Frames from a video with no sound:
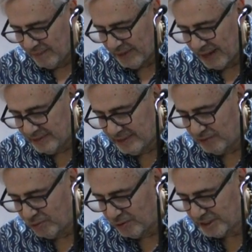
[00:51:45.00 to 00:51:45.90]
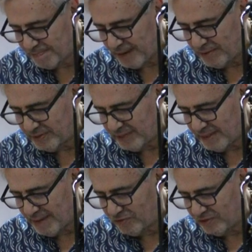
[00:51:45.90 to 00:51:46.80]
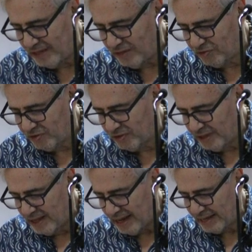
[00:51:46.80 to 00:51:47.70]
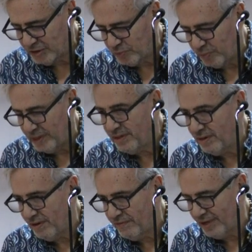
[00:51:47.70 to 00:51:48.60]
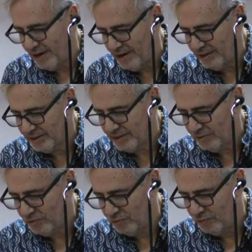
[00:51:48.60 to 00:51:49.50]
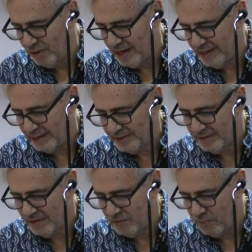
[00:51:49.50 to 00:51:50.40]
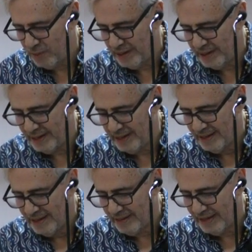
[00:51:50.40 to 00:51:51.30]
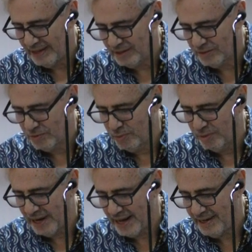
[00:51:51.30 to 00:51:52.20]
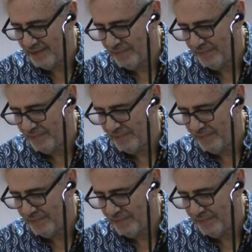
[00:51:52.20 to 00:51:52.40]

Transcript: And he talks about imagination as one of the heart's two eyes. The one eye, that is Quran,